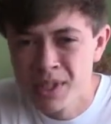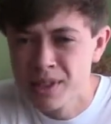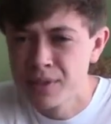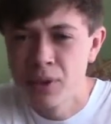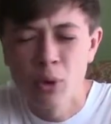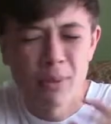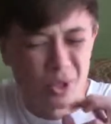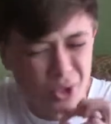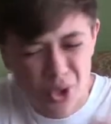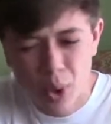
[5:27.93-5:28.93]
in this film that
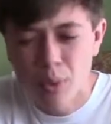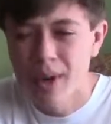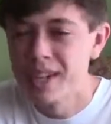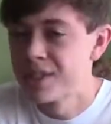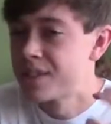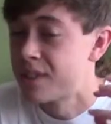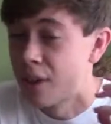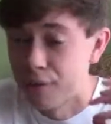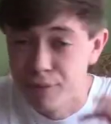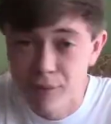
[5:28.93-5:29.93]
are so outrageous, they
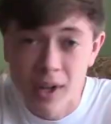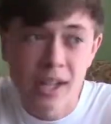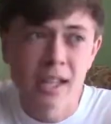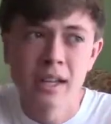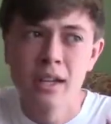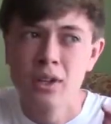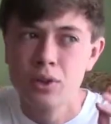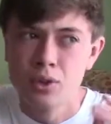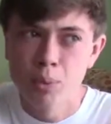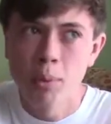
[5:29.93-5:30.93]
are funny.
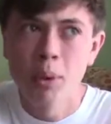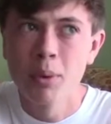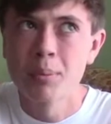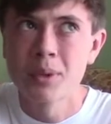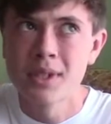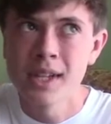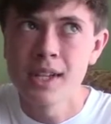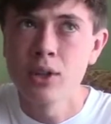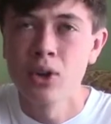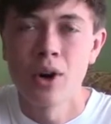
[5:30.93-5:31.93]
There's one moment in
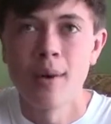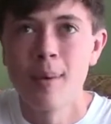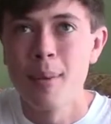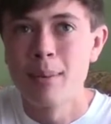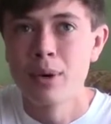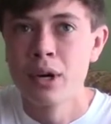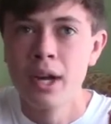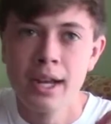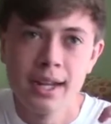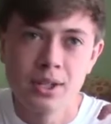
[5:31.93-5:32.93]
particular I remember.
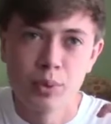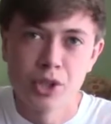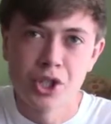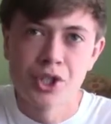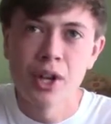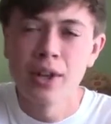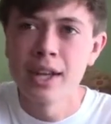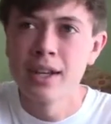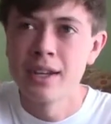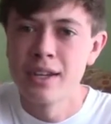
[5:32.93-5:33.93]
It's when
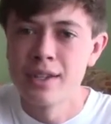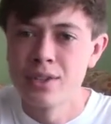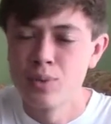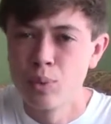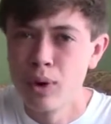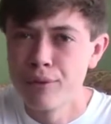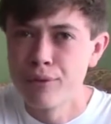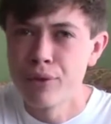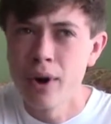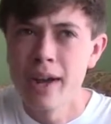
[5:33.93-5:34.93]
Shelley and his one
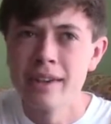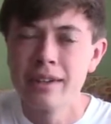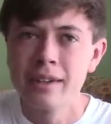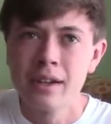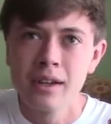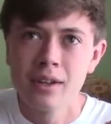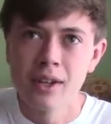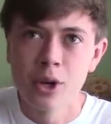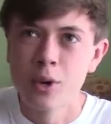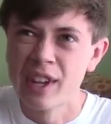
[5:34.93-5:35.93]
friend,
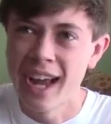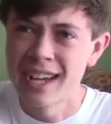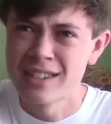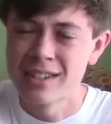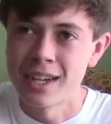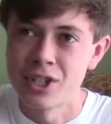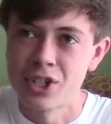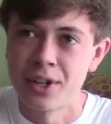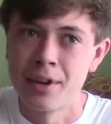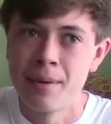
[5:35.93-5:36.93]
they go to the gas
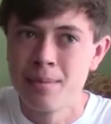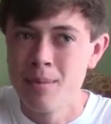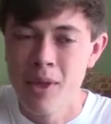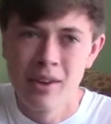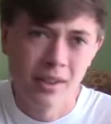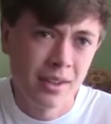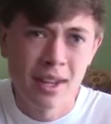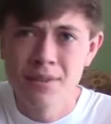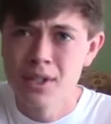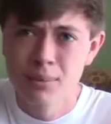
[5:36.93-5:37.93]
station. They
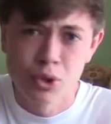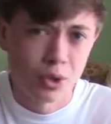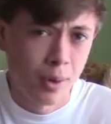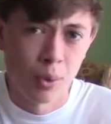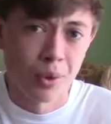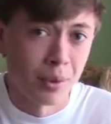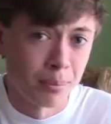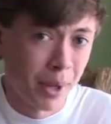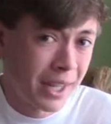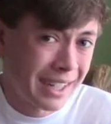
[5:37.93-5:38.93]
have some trouble with a
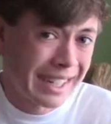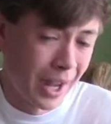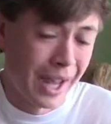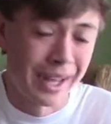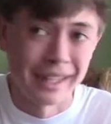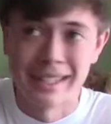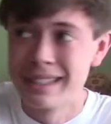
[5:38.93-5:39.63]
bike gang.